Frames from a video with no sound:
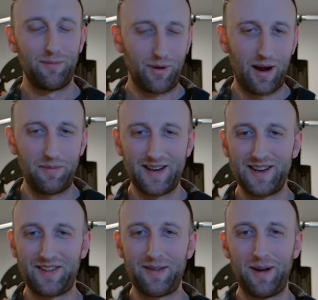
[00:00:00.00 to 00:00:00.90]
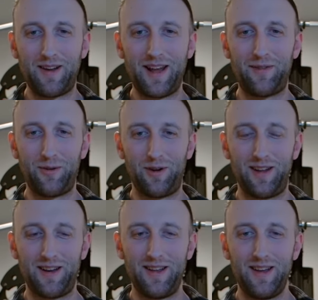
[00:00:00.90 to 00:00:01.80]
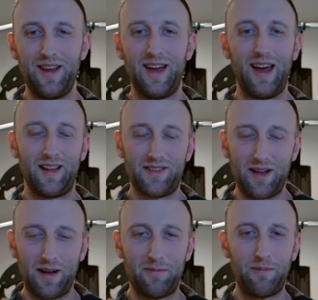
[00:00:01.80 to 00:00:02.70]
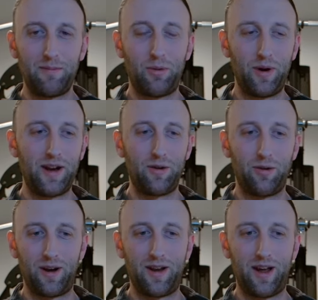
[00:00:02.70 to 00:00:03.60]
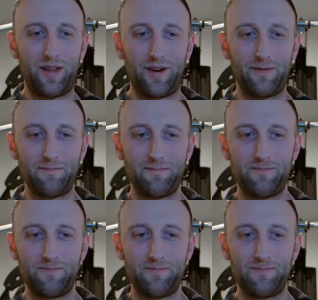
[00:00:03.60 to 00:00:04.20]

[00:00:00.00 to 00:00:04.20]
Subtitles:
Probably just about everyone at some point or another,